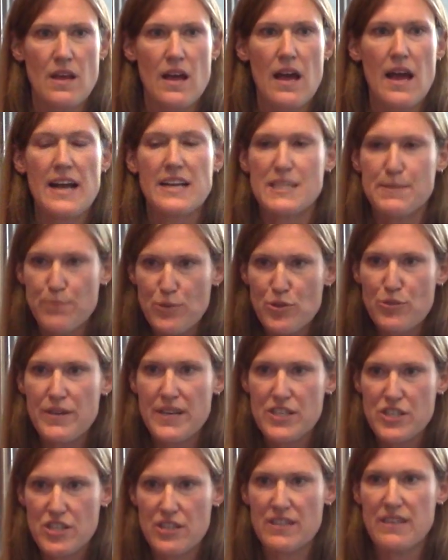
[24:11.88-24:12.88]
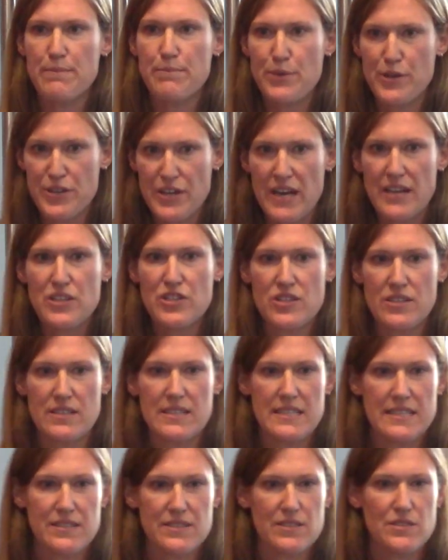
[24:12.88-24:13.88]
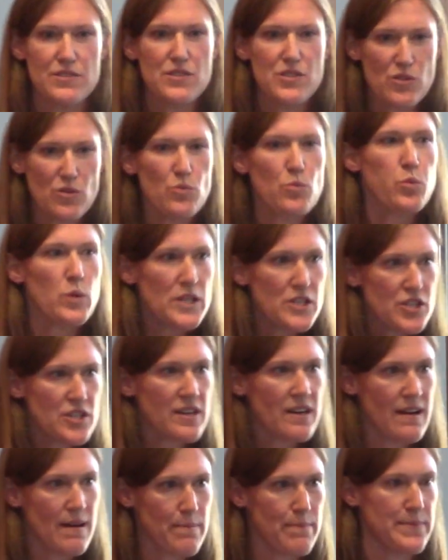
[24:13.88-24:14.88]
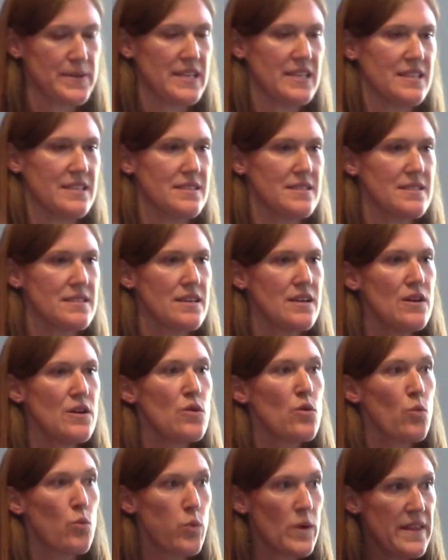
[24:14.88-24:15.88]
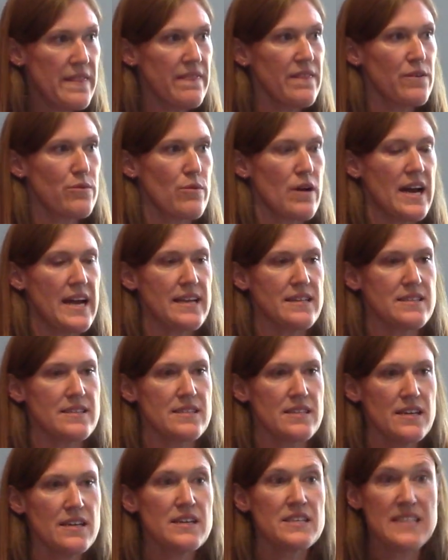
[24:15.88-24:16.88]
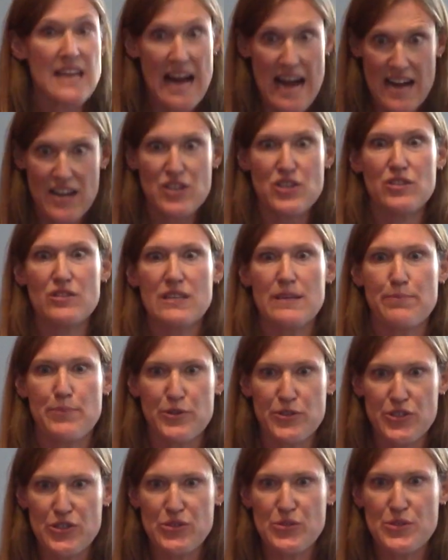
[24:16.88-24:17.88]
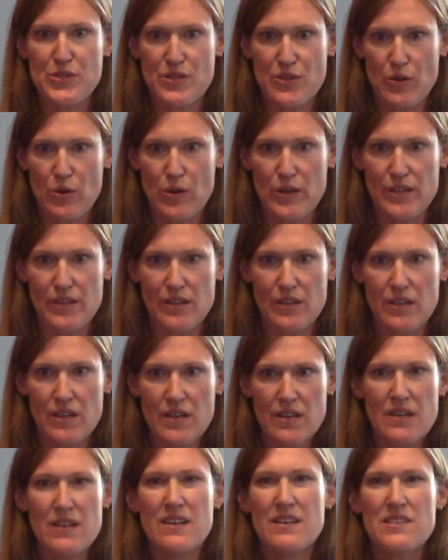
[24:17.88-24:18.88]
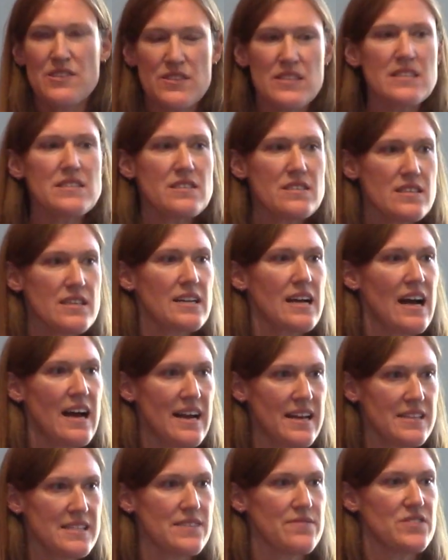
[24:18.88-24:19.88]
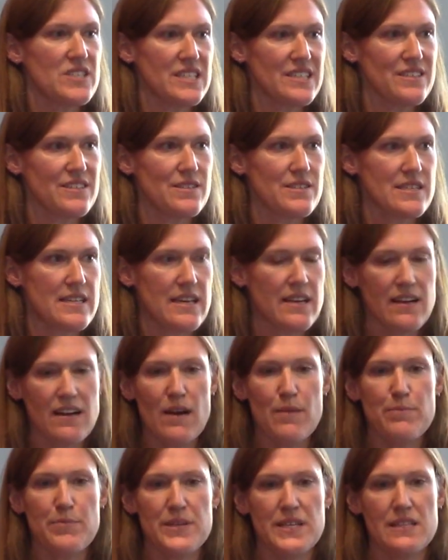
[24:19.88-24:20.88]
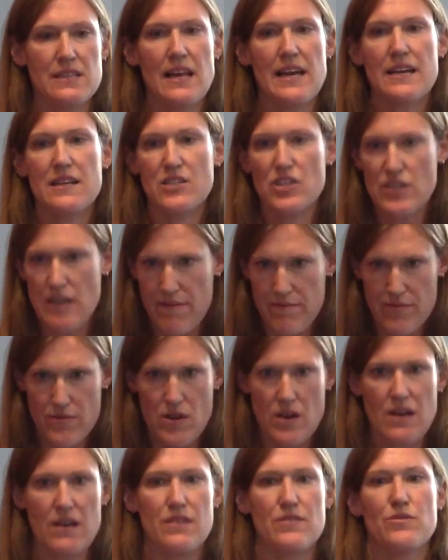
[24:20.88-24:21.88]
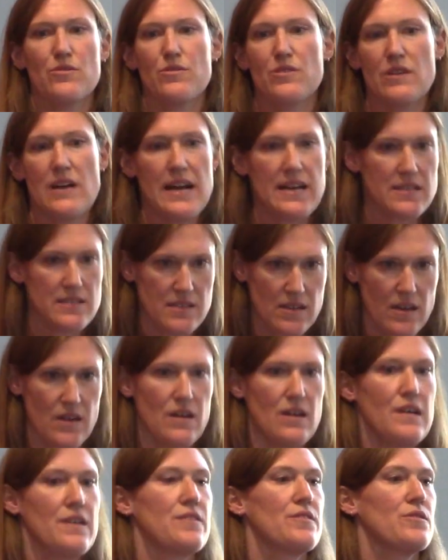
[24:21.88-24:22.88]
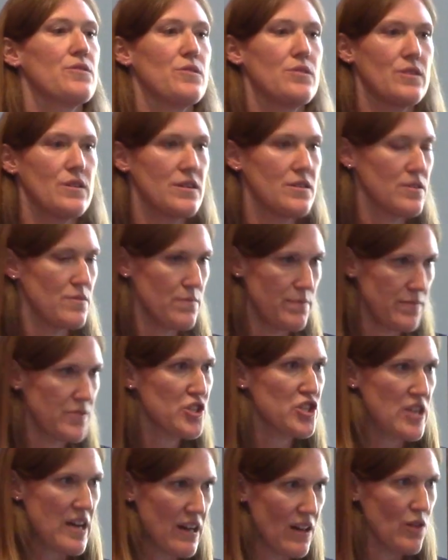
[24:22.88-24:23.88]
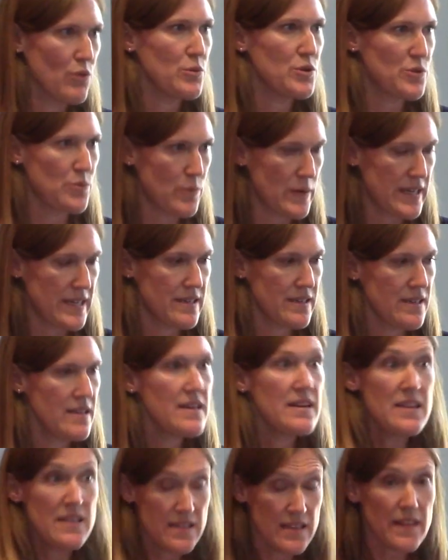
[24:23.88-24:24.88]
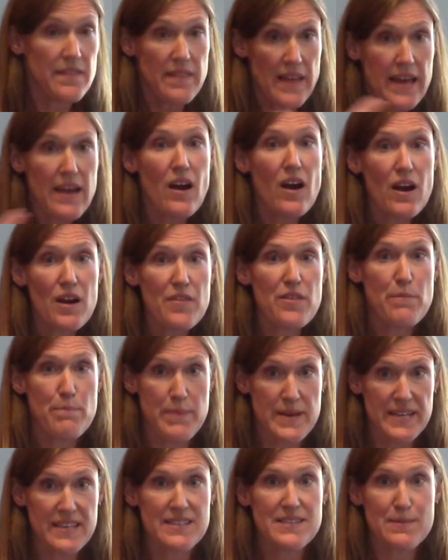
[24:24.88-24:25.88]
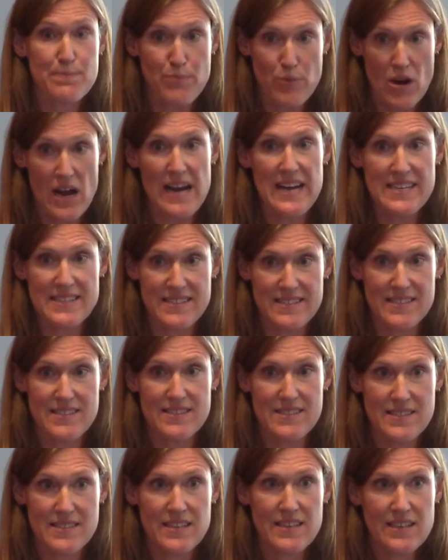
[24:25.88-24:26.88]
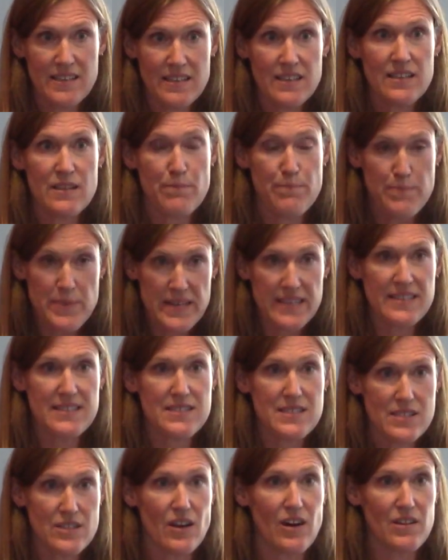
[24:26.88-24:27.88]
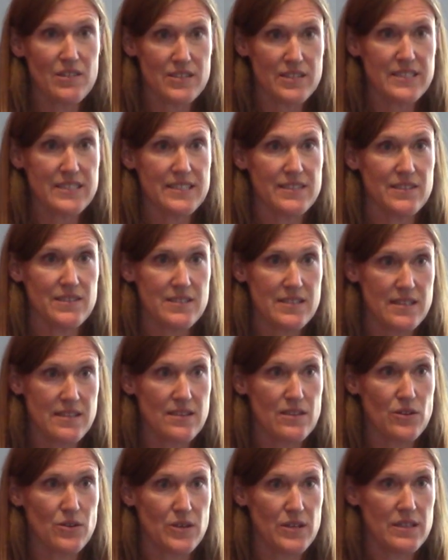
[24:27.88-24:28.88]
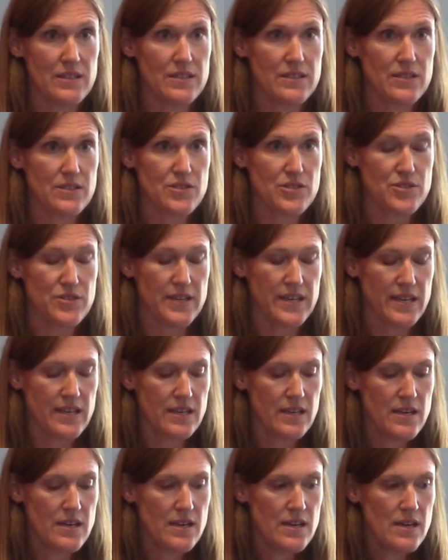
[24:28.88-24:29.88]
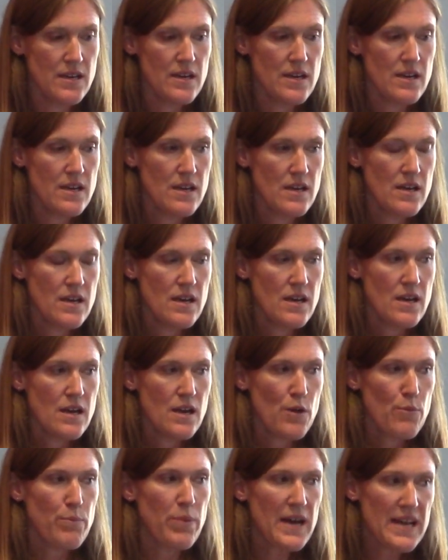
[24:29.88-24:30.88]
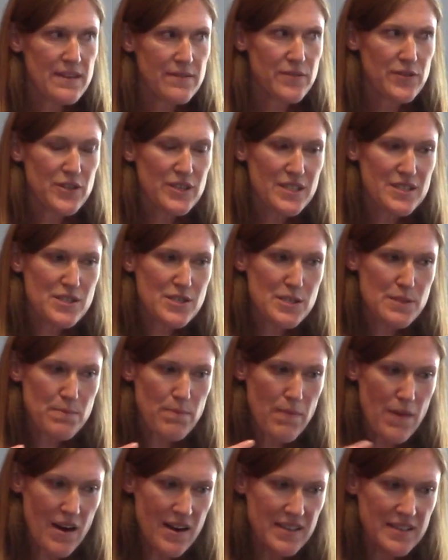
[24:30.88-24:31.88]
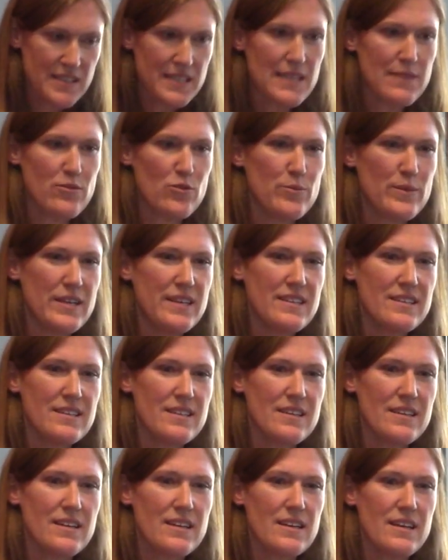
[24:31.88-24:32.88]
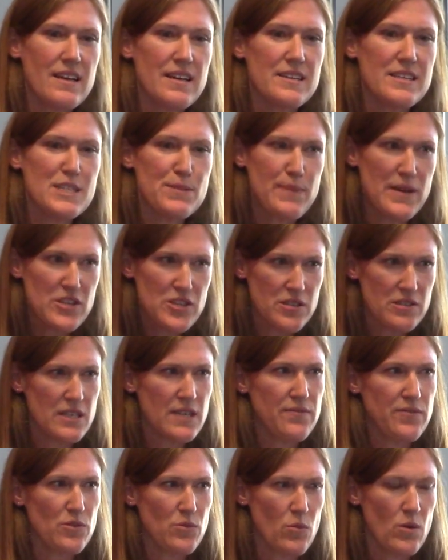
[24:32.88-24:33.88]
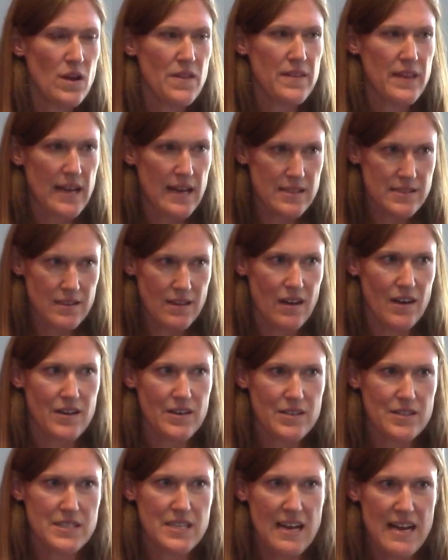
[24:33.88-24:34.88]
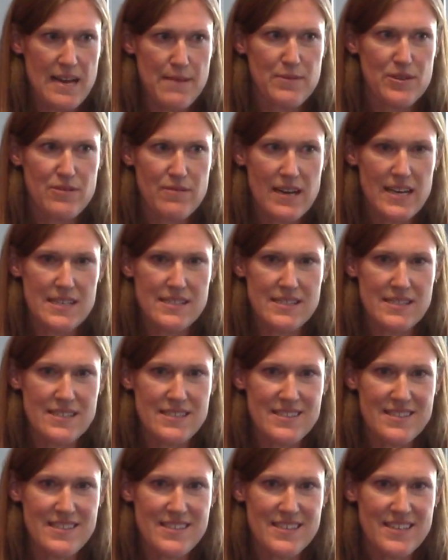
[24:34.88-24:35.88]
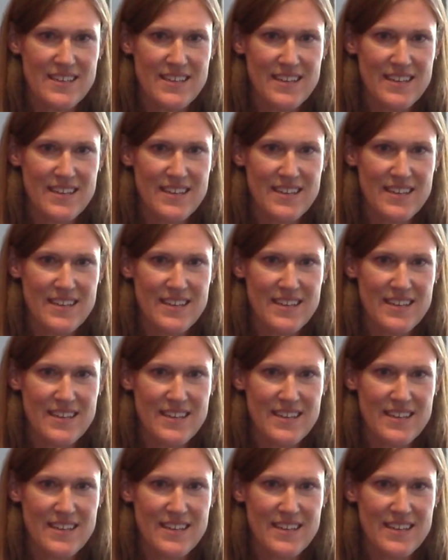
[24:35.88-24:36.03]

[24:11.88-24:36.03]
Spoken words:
exploration and production deals. So which companies win the rights to actually produce the oil? So these are the kinds of deals that a company like Chevron or Exxon or Shell would win. And they are the biggest prizes, the biggest dollar deals in the oil industry. But for a smart government, and especially for one that has longer time horizons,